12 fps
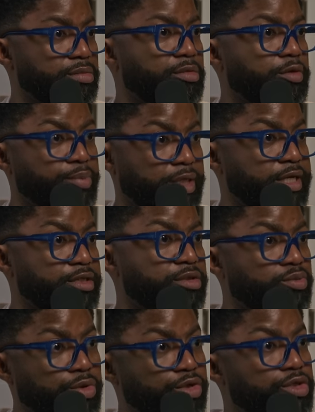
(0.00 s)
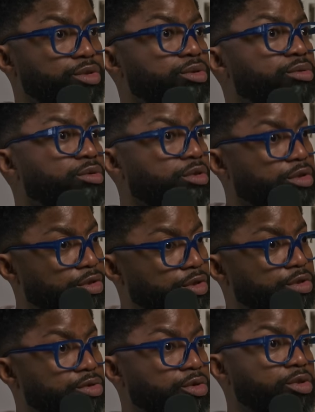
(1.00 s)
the place where you
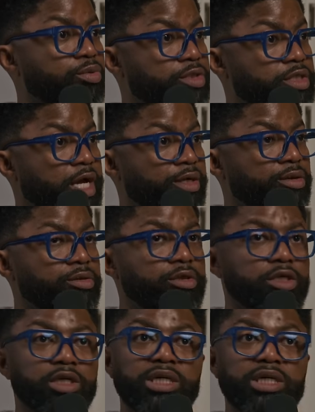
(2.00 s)
do your recital.